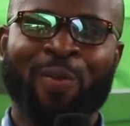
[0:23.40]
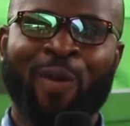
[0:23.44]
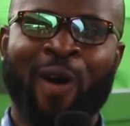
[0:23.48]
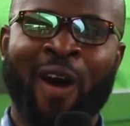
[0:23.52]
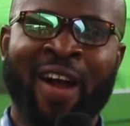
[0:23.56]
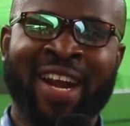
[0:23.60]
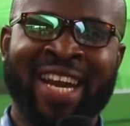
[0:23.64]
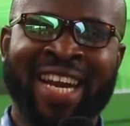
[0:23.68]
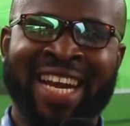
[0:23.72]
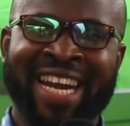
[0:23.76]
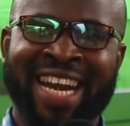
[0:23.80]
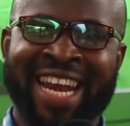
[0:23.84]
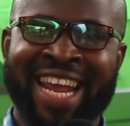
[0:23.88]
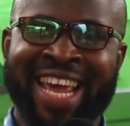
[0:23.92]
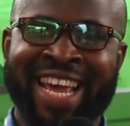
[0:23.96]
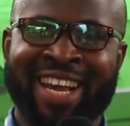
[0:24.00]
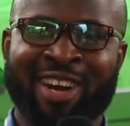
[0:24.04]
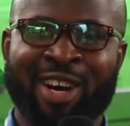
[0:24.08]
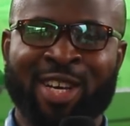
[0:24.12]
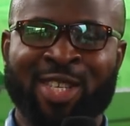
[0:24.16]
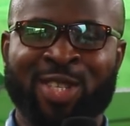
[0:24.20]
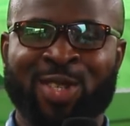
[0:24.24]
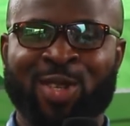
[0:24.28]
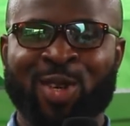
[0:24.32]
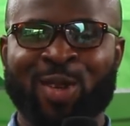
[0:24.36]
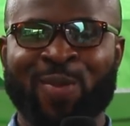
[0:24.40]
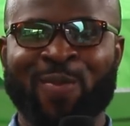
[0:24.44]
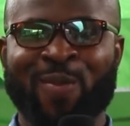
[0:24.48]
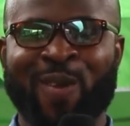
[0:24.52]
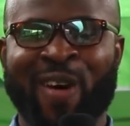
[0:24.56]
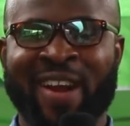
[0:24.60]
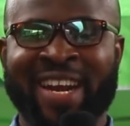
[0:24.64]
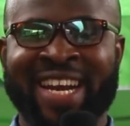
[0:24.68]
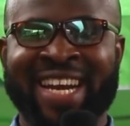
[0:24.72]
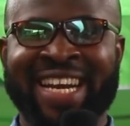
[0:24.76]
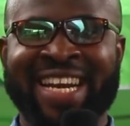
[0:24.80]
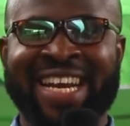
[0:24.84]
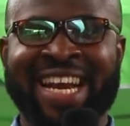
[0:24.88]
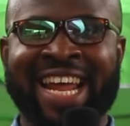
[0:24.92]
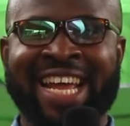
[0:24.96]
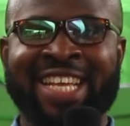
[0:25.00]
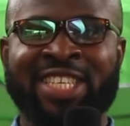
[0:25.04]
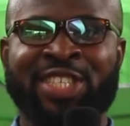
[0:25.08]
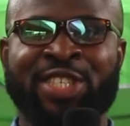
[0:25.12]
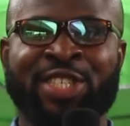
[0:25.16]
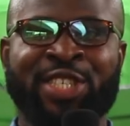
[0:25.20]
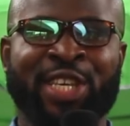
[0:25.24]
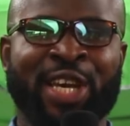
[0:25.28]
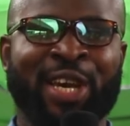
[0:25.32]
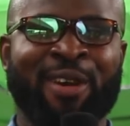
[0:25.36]
morning, Lagos. Good morning,
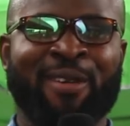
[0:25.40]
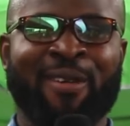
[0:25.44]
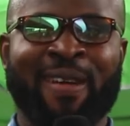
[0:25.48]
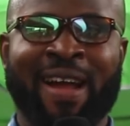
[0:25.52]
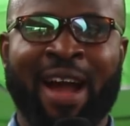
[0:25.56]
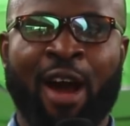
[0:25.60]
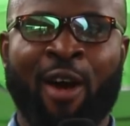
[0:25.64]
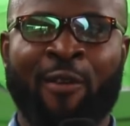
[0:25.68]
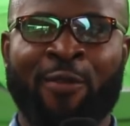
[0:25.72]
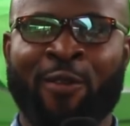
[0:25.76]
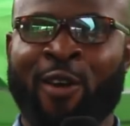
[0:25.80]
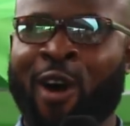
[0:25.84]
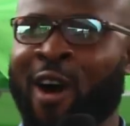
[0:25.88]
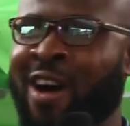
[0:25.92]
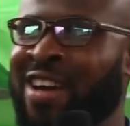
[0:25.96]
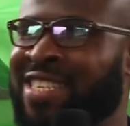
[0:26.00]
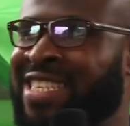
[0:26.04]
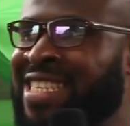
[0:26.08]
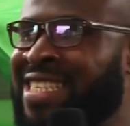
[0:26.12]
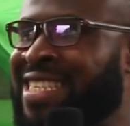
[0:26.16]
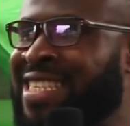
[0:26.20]
Nigeria. Of course,